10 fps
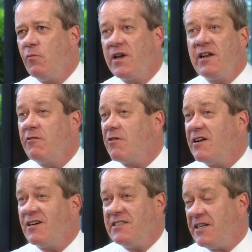We're getting
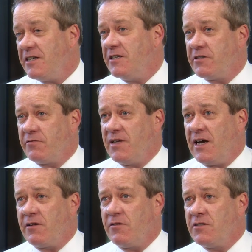great ideas from the
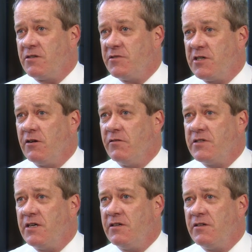hackathons themselves.
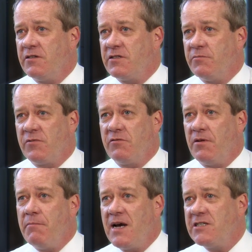There are some
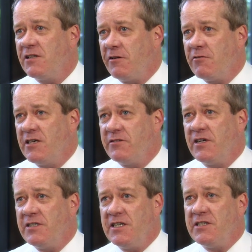amazingly creative
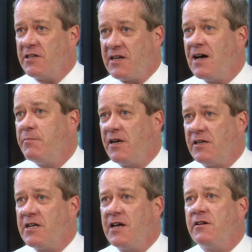ideas that are being
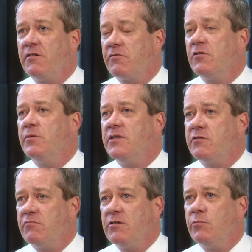taken through
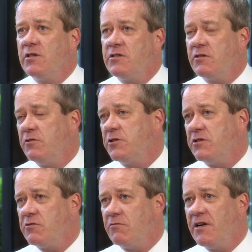into real-world
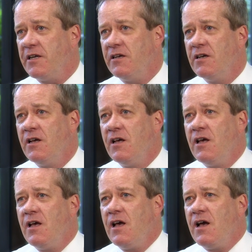solutions already.
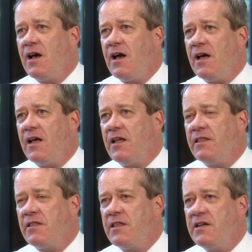
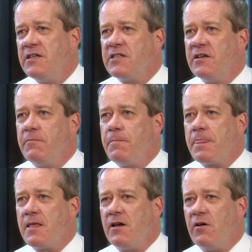And the thing is that
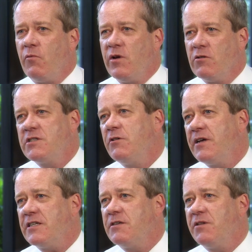we also
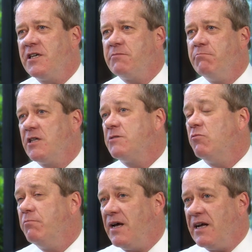get to place
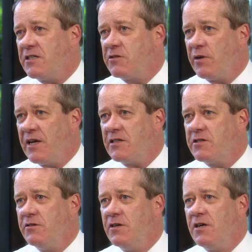multiple bets. We get
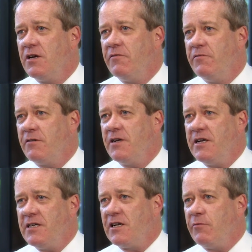to
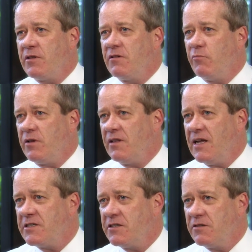very easily, with
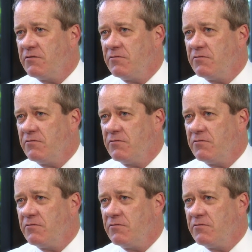less